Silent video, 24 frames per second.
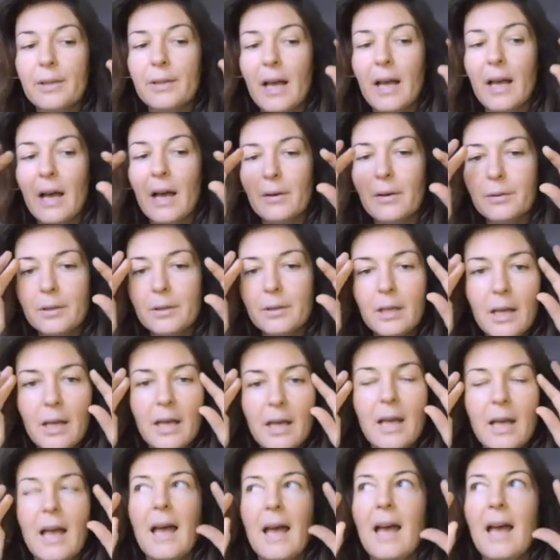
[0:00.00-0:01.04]
down
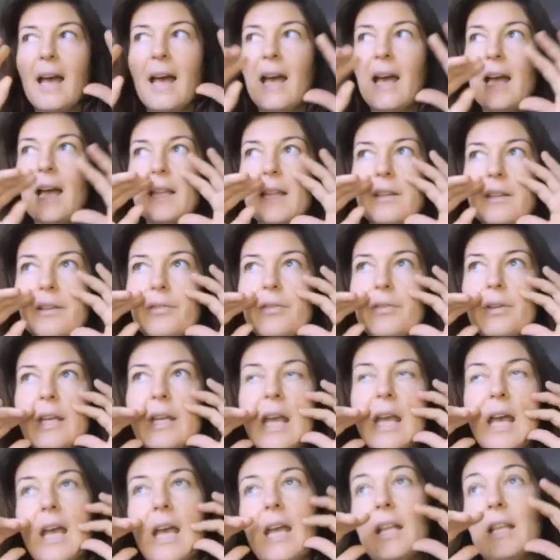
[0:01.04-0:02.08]
and
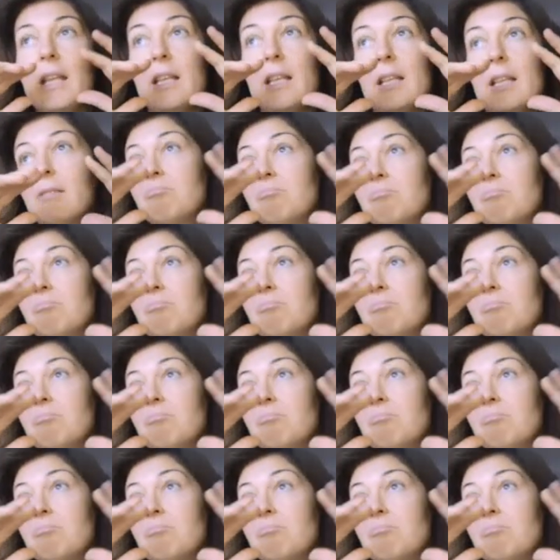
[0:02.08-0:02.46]
create